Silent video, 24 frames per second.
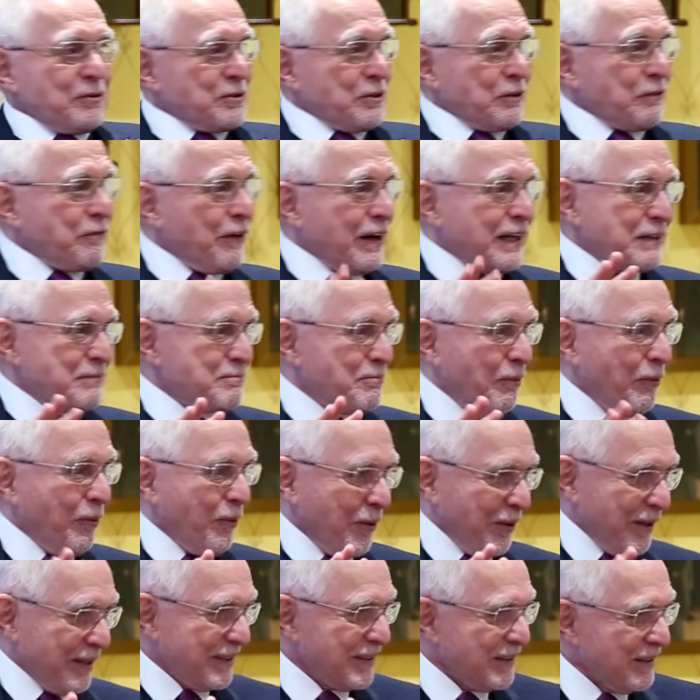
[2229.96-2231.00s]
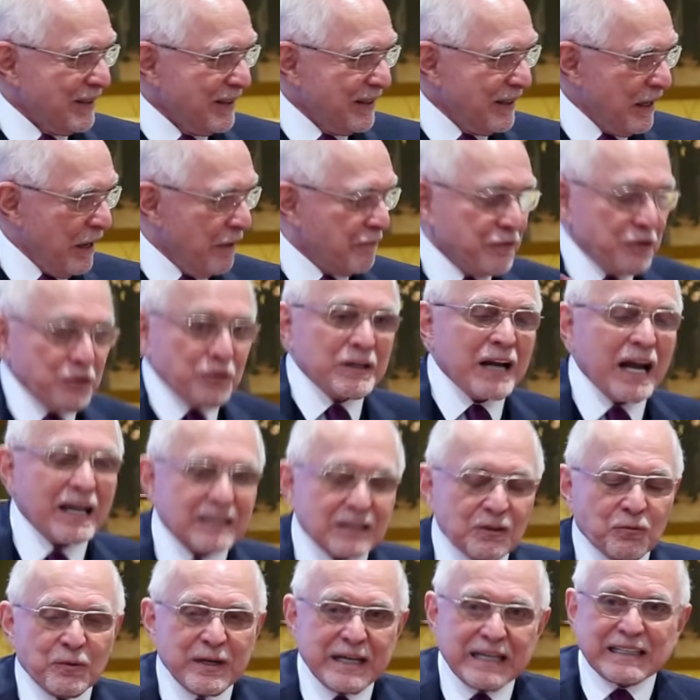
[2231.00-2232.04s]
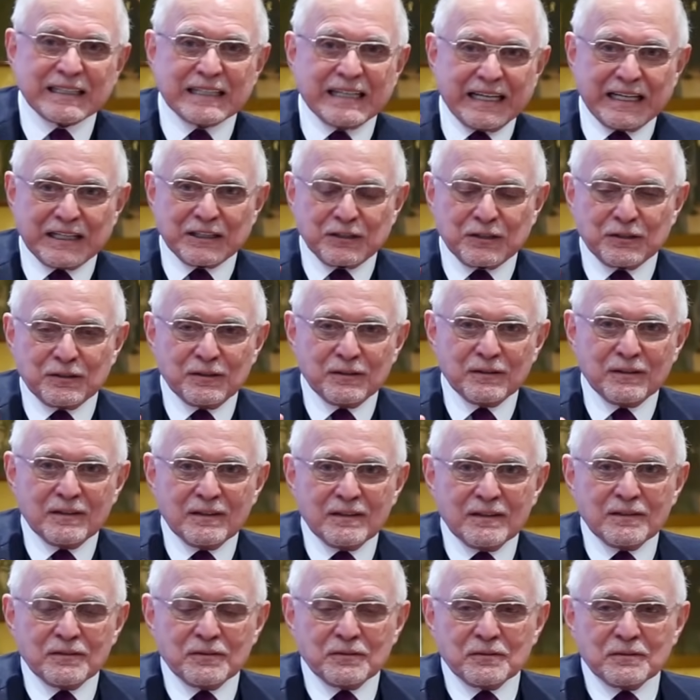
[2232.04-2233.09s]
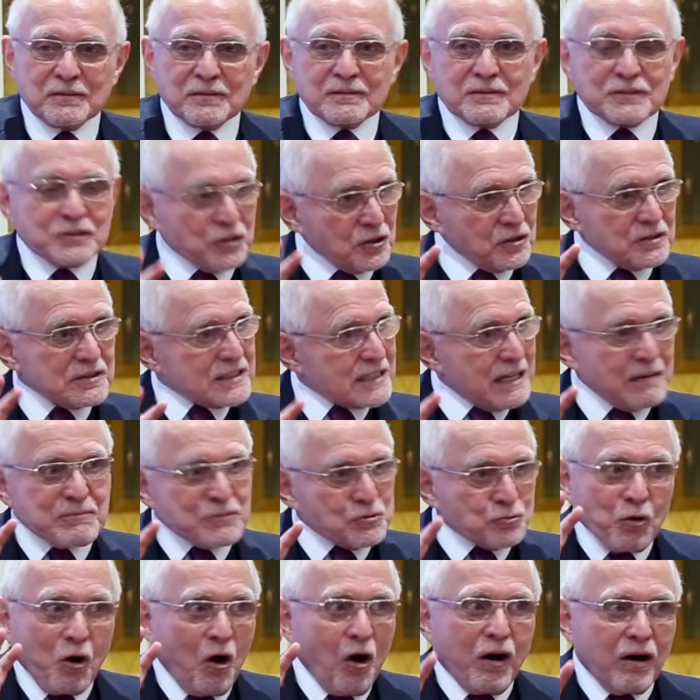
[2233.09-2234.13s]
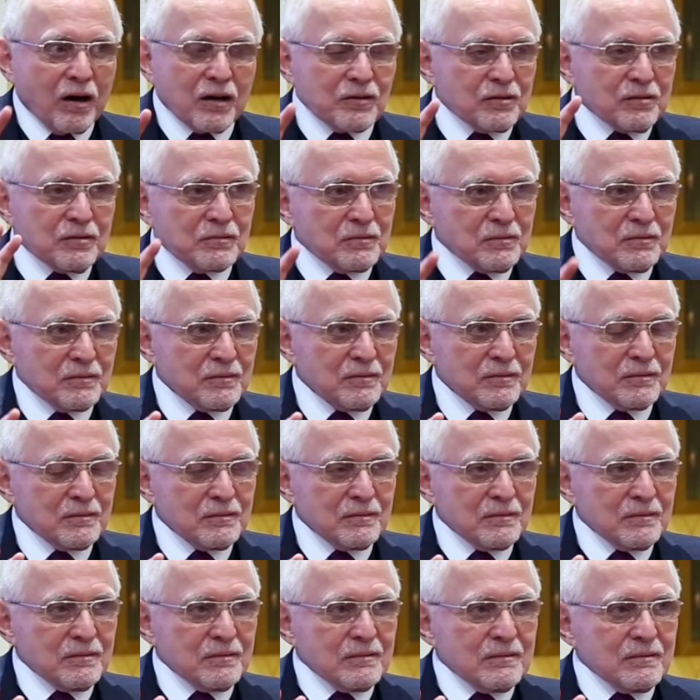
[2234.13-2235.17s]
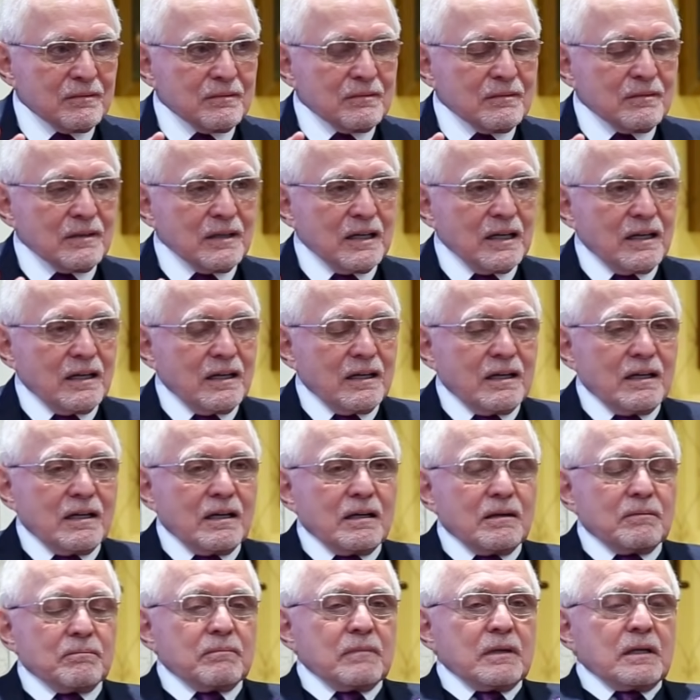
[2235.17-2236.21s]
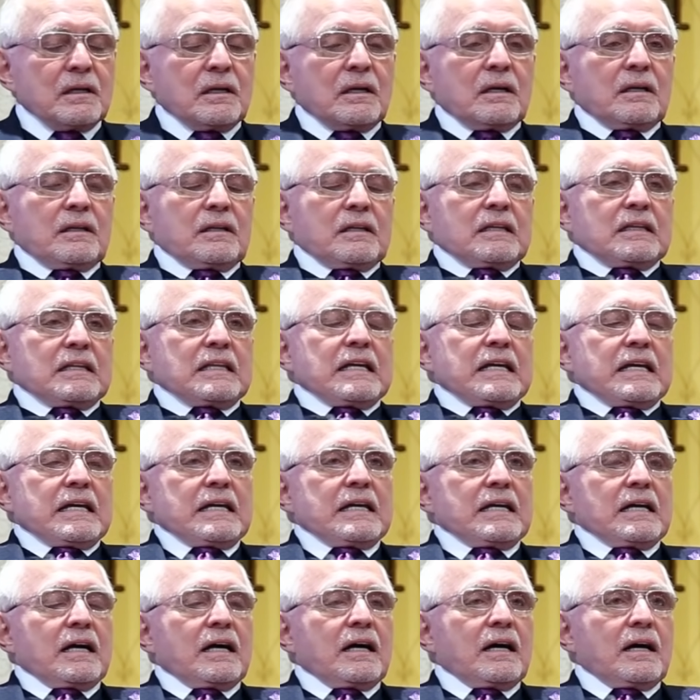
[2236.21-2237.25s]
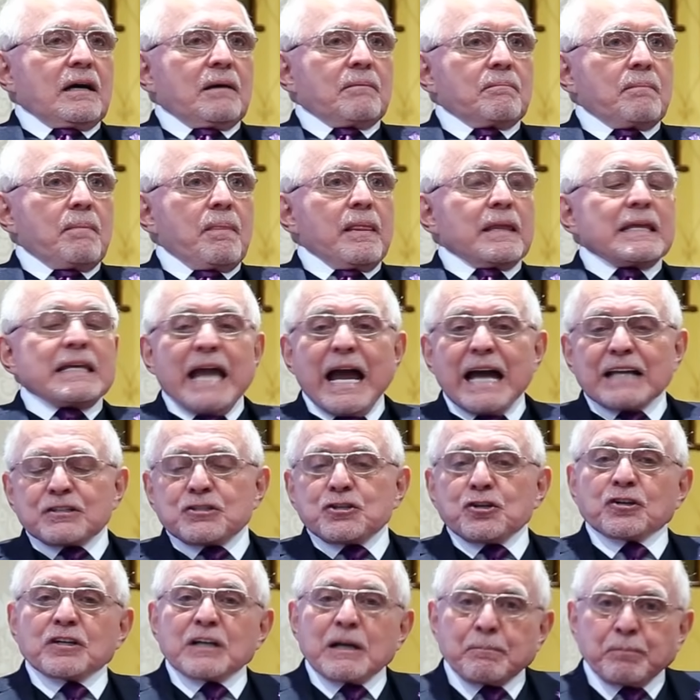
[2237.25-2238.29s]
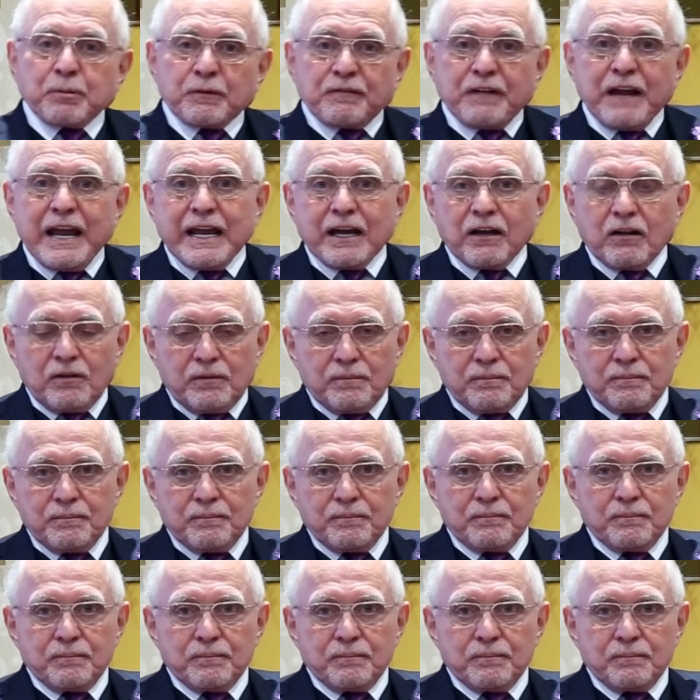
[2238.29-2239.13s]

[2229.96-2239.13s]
with your fucking board. If you're not the weak link, you're, something's wrong. Um, the um, yet you're going to prevail